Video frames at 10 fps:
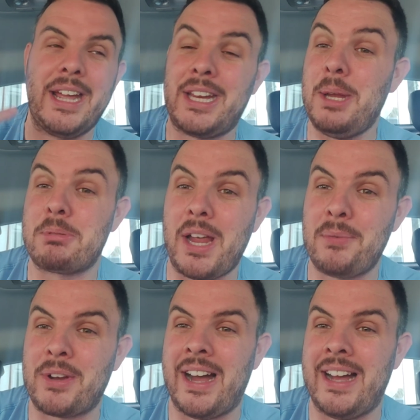Keep
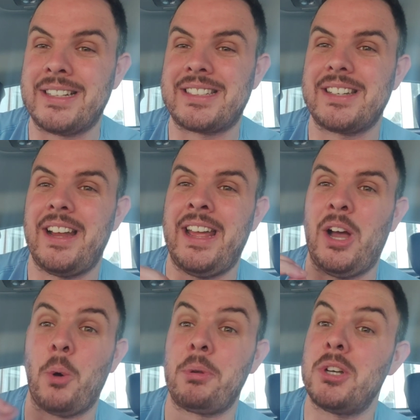safe, guys. I
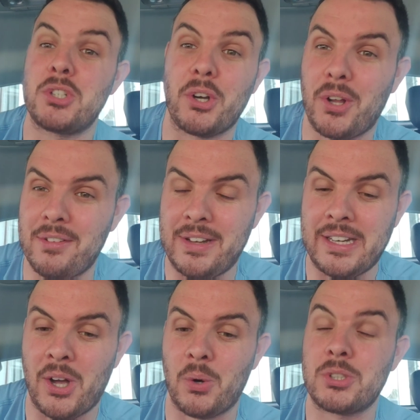hope you're enjoying all the
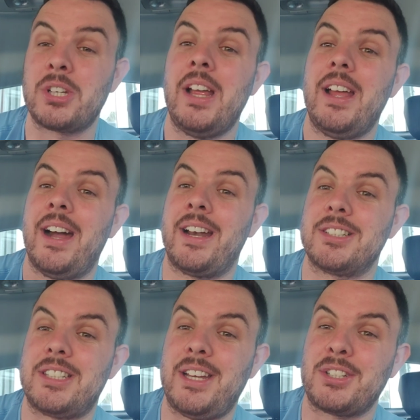videos, and
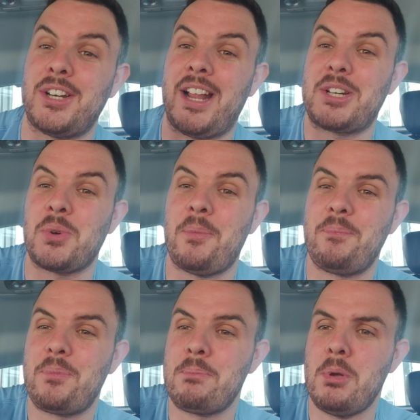I'll see you in the next one.
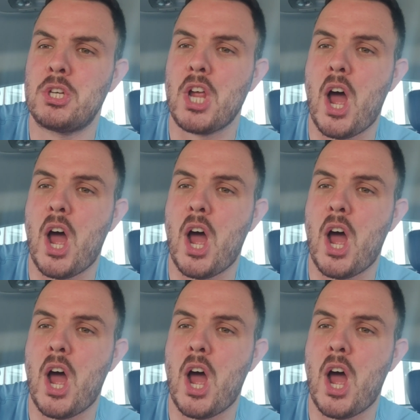Peace